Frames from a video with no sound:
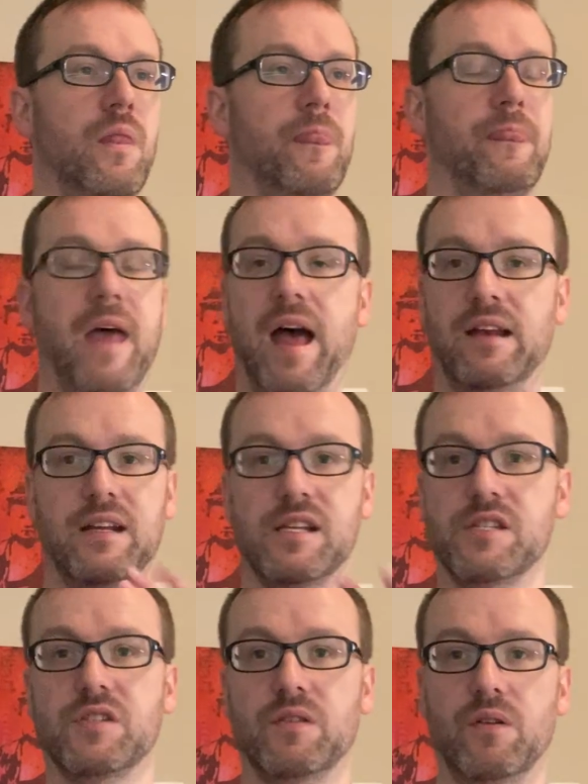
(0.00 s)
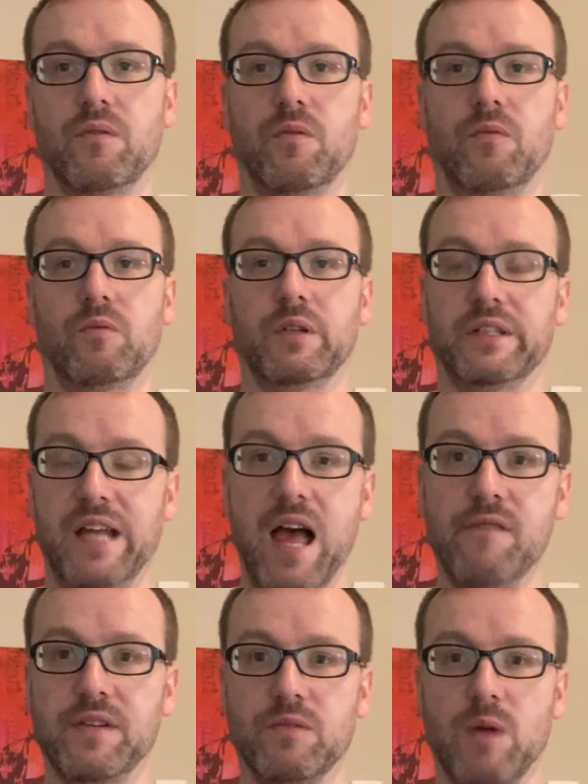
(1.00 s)
that is really
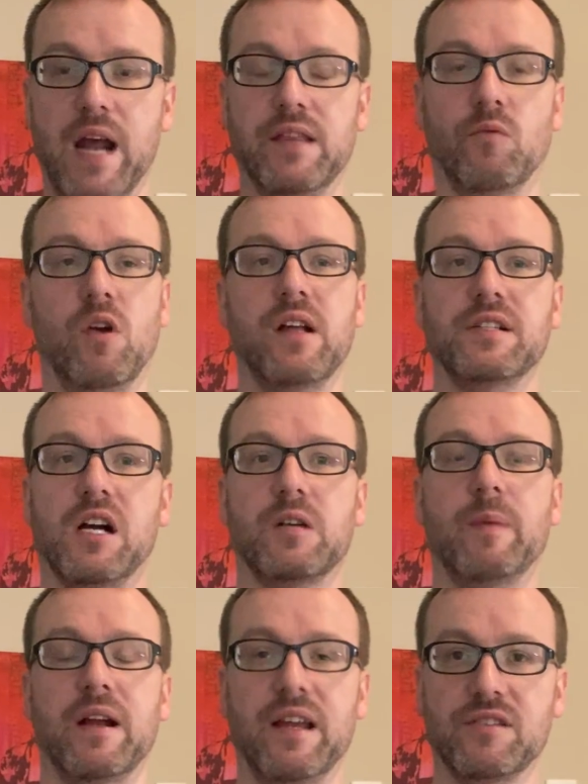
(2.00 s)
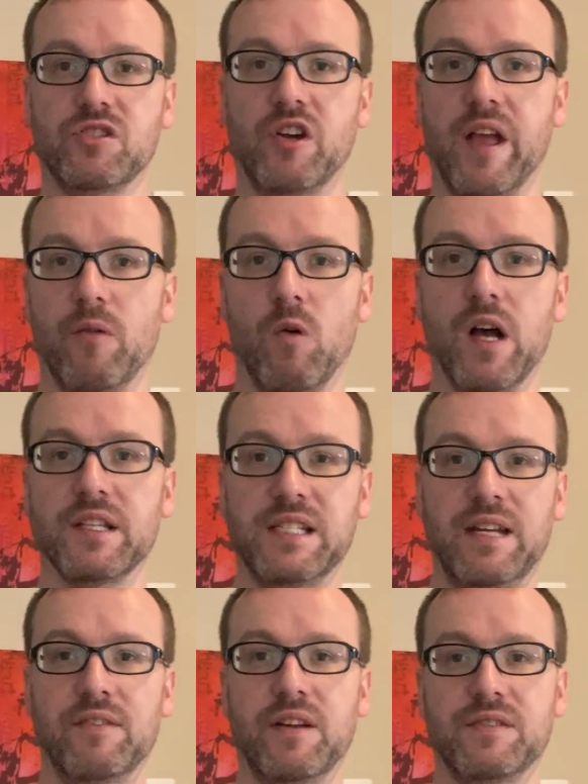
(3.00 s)
heavy, right? The one I talked about yesterday was
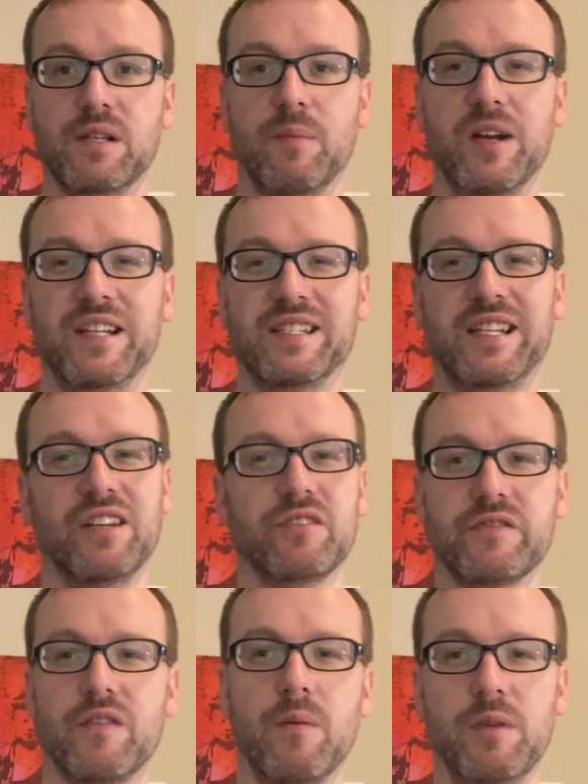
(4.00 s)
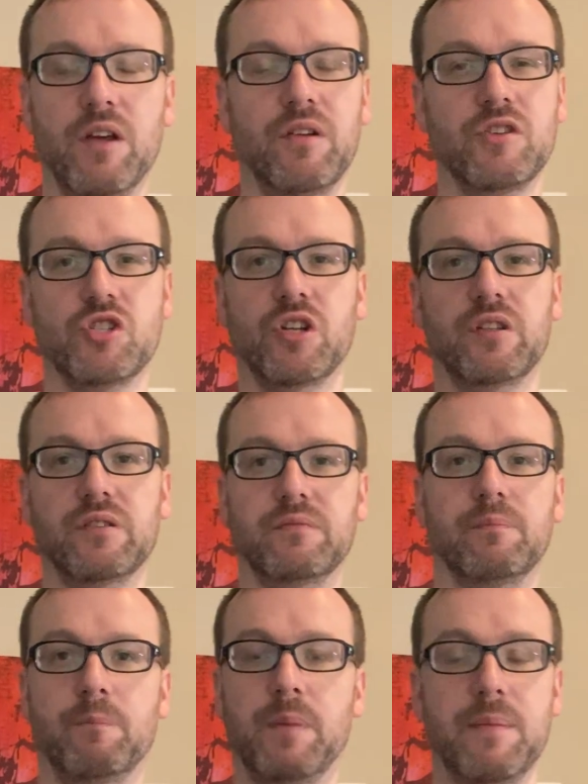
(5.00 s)
even if somebody steals from you, you
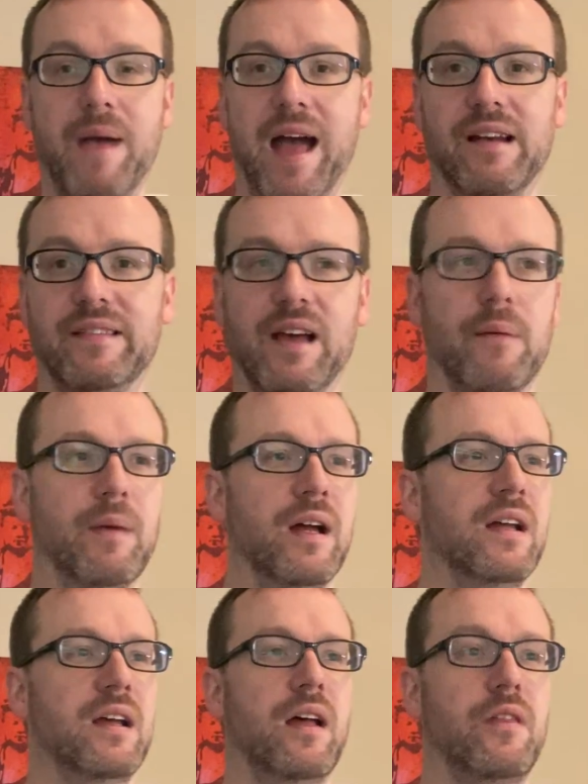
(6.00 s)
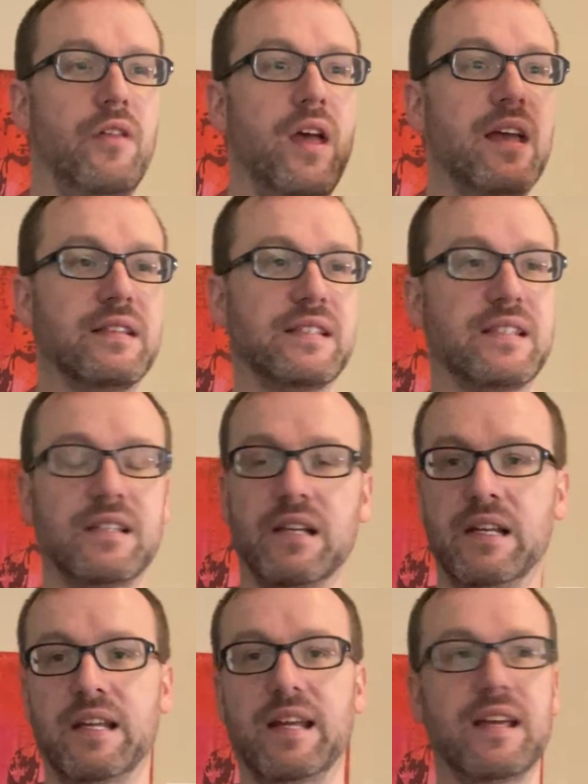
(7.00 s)
shouldn't be mad at them. And this
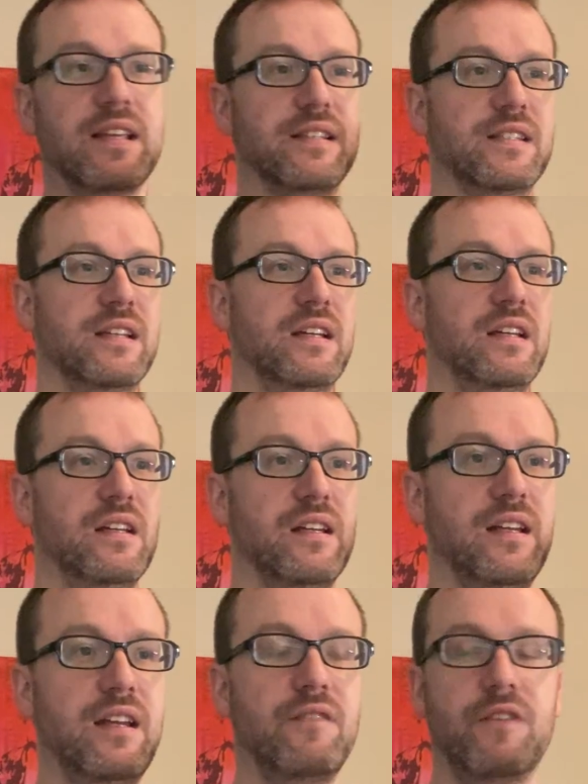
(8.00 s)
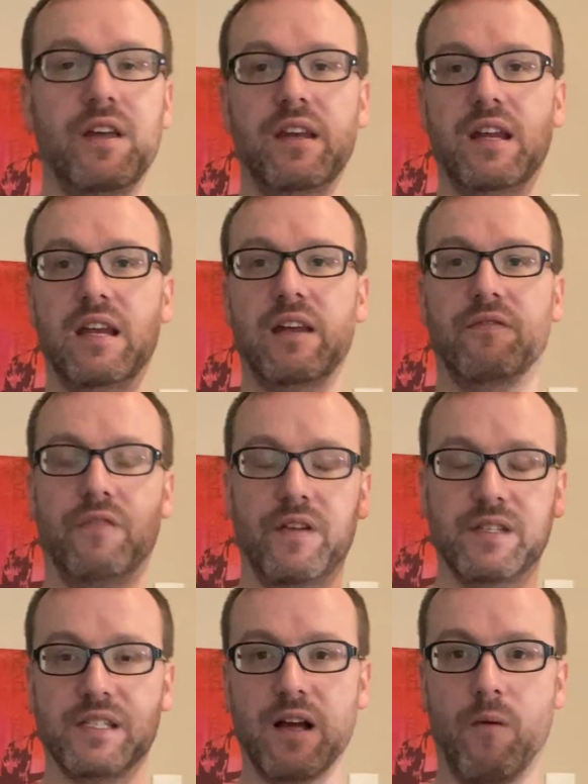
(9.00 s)
is even if
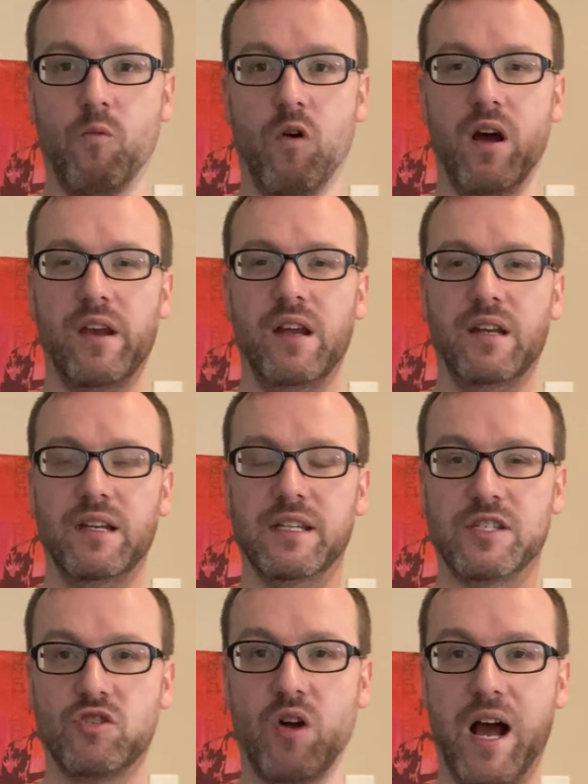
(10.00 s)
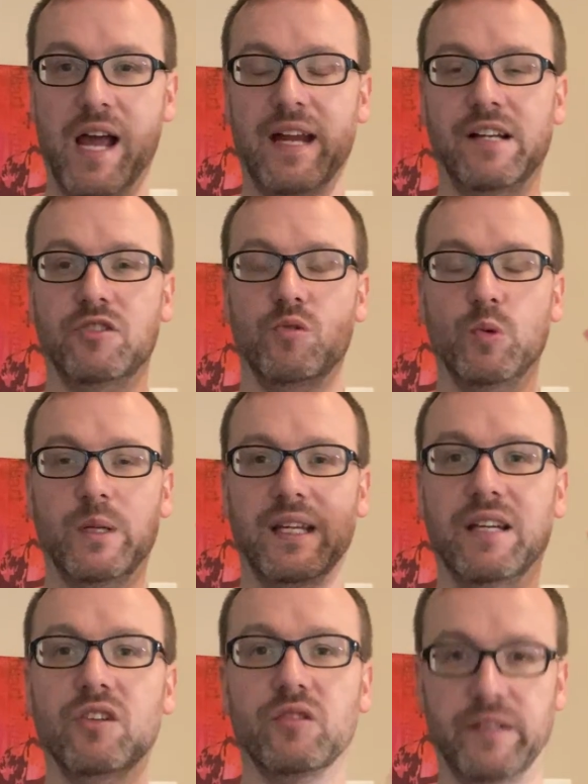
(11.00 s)
someone is trying to
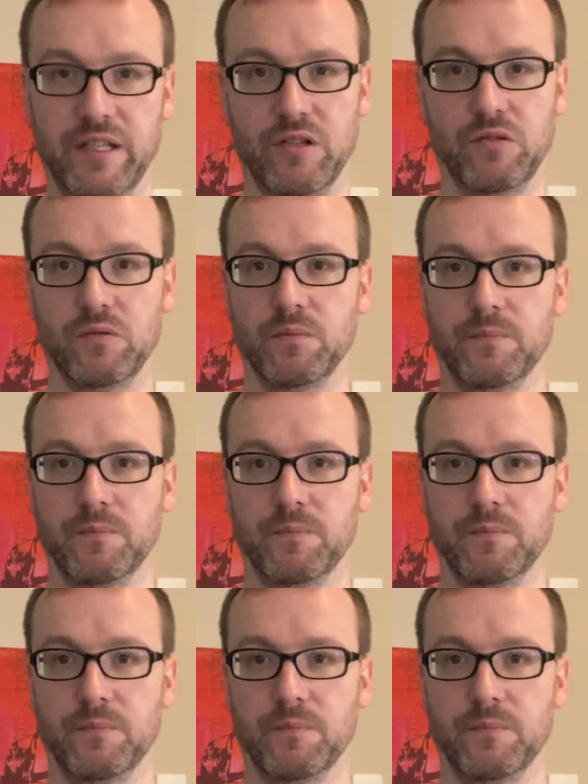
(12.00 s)
kill you.